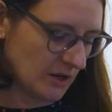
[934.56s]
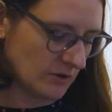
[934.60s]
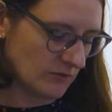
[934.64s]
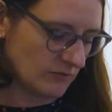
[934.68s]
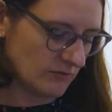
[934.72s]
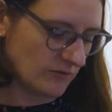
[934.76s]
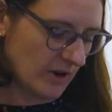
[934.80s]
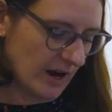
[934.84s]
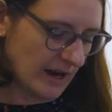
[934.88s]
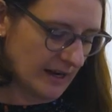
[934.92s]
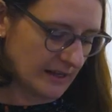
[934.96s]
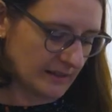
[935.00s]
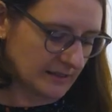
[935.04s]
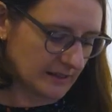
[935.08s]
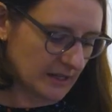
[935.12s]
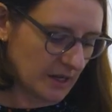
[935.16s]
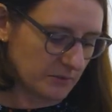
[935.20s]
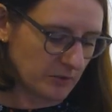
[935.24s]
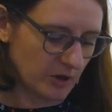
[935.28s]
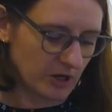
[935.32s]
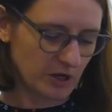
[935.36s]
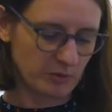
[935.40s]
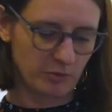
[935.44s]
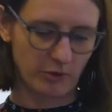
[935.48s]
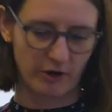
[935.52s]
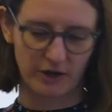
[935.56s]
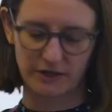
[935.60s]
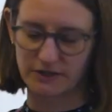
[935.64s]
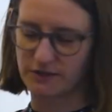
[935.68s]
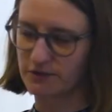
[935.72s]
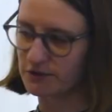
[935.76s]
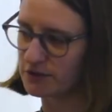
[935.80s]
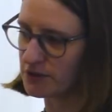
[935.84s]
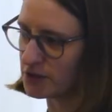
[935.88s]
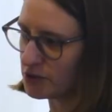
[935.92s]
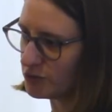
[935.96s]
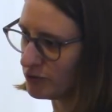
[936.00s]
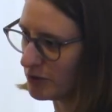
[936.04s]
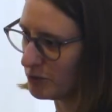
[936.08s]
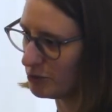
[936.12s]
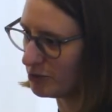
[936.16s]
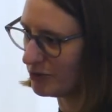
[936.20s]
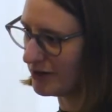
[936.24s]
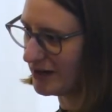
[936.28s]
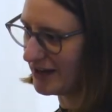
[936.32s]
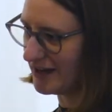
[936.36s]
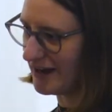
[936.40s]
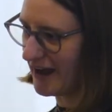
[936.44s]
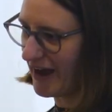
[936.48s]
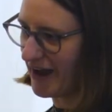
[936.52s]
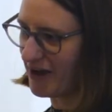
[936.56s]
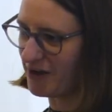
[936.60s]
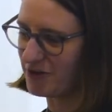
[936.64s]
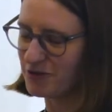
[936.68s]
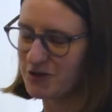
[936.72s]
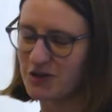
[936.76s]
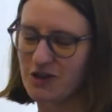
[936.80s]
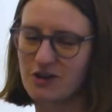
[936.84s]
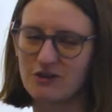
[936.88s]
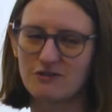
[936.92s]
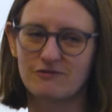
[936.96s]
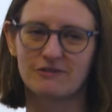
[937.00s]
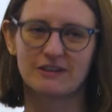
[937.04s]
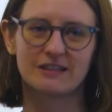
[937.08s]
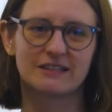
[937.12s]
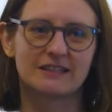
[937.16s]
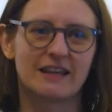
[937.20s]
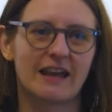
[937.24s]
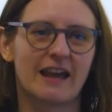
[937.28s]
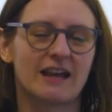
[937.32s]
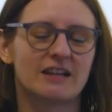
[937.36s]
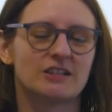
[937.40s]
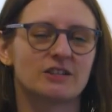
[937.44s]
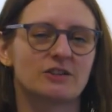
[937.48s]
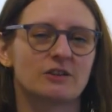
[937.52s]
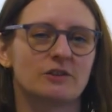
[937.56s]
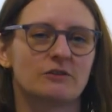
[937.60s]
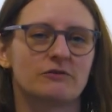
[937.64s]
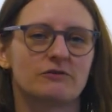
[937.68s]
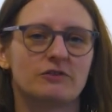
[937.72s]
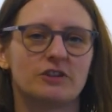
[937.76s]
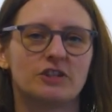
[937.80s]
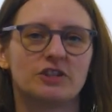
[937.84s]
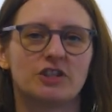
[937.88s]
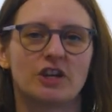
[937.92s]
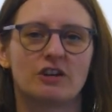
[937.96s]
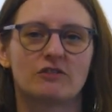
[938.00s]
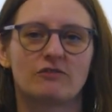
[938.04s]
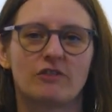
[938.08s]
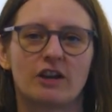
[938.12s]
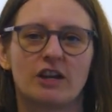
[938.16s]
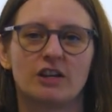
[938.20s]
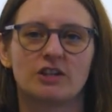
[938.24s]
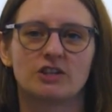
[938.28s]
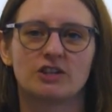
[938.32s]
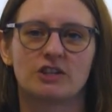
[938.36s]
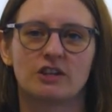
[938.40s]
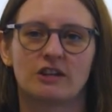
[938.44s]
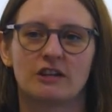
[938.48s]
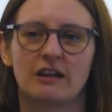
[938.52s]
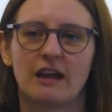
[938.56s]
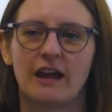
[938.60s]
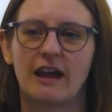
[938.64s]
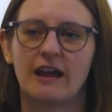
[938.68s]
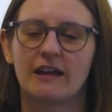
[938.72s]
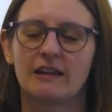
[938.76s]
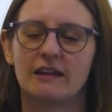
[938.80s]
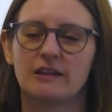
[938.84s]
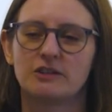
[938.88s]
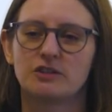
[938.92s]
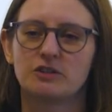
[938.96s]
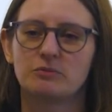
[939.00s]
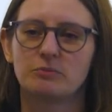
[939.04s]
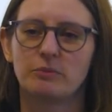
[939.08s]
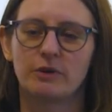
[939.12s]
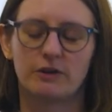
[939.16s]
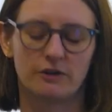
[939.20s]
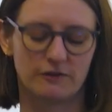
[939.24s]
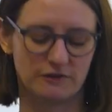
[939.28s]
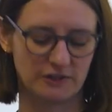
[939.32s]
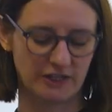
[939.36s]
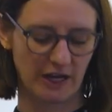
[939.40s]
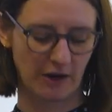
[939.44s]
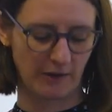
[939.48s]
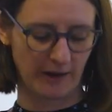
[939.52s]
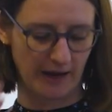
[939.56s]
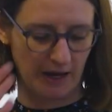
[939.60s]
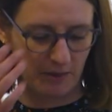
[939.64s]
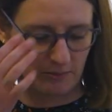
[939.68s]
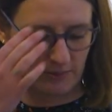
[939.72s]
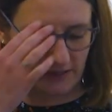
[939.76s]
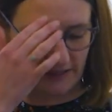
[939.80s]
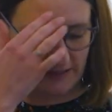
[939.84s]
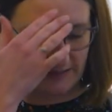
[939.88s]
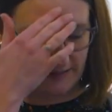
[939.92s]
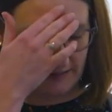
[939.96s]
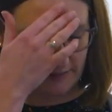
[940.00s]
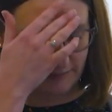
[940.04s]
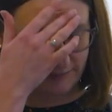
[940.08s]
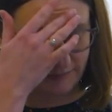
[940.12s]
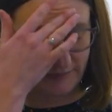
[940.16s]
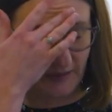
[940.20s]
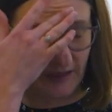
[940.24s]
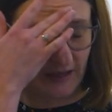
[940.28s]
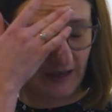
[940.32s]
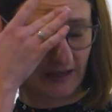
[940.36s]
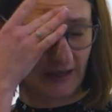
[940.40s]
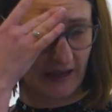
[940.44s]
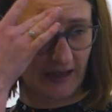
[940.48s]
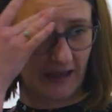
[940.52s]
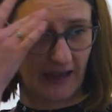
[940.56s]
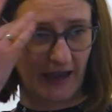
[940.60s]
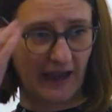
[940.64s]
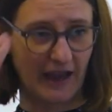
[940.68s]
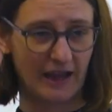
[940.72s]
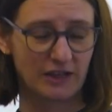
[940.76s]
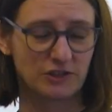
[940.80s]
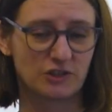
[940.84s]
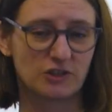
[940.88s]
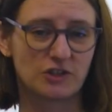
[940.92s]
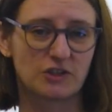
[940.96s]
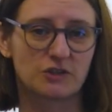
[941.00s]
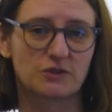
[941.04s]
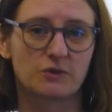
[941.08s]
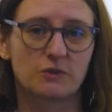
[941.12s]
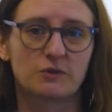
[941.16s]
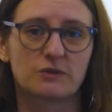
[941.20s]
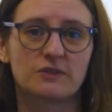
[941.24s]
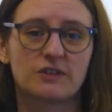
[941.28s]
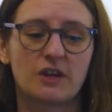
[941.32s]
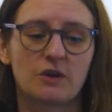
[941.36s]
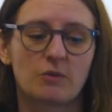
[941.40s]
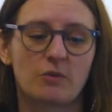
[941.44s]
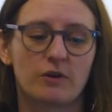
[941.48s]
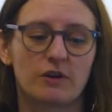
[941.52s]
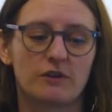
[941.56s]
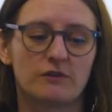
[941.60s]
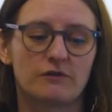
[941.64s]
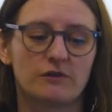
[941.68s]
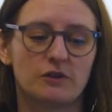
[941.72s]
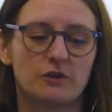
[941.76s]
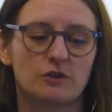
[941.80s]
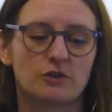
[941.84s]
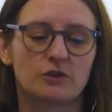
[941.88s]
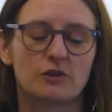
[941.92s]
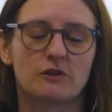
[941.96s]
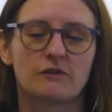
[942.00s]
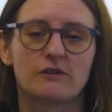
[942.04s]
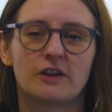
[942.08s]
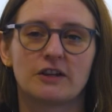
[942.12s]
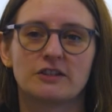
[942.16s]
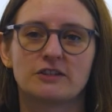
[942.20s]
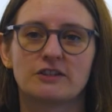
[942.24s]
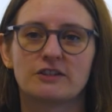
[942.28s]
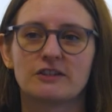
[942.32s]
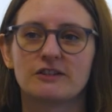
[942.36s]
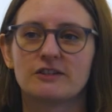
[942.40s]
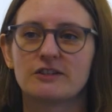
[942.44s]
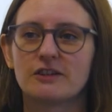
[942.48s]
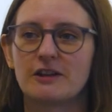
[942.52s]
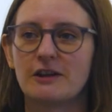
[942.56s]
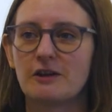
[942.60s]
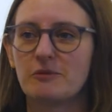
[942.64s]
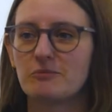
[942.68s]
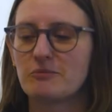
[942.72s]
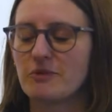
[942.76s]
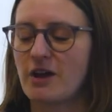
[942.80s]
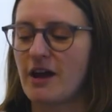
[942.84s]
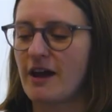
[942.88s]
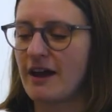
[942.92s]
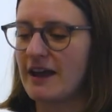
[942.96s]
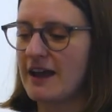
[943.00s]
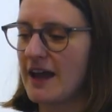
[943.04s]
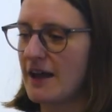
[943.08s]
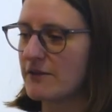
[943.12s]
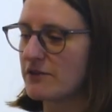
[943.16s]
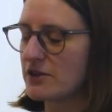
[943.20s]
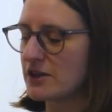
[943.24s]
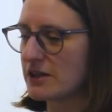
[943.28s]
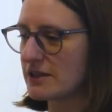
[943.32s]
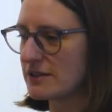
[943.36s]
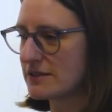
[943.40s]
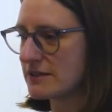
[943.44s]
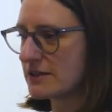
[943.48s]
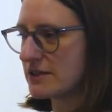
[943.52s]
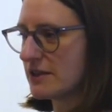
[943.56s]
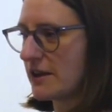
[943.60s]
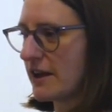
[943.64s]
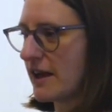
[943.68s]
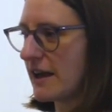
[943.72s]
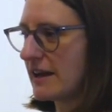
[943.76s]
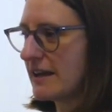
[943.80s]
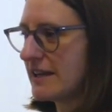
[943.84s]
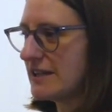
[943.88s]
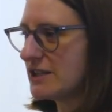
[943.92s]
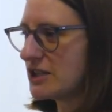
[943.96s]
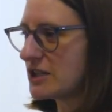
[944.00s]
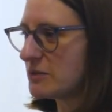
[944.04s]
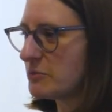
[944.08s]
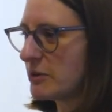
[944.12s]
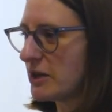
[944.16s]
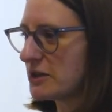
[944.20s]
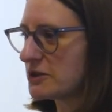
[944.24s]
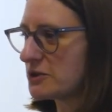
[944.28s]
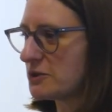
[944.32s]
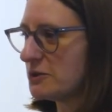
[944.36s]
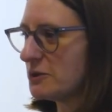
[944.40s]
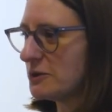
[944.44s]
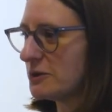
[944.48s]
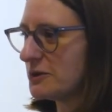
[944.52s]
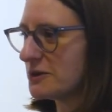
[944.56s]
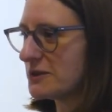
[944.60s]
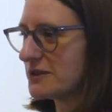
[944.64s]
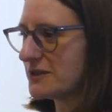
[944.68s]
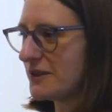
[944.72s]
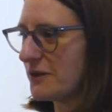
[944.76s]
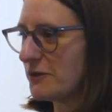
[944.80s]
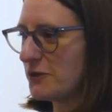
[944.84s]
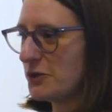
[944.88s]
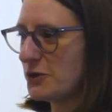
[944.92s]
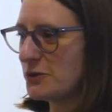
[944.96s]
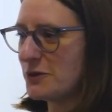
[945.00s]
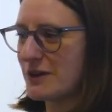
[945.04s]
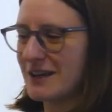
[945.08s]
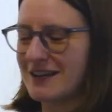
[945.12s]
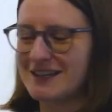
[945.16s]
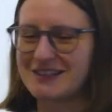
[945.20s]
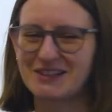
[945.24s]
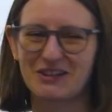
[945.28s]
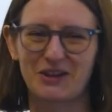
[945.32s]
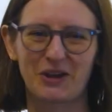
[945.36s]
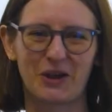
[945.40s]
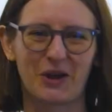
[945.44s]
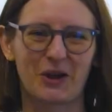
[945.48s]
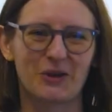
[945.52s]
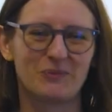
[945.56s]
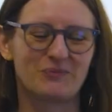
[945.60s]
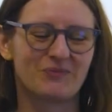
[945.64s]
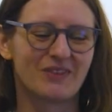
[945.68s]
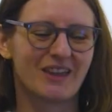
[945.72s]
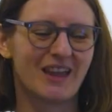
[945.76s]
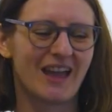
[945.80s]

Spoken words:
Right, I'm going to pass on to Sri Priya now, who is Head of Regeneration at London Borough of Tower Hamlets. And she's also one of Future of London's alumni, having done our Leaders Plus course a few years ago.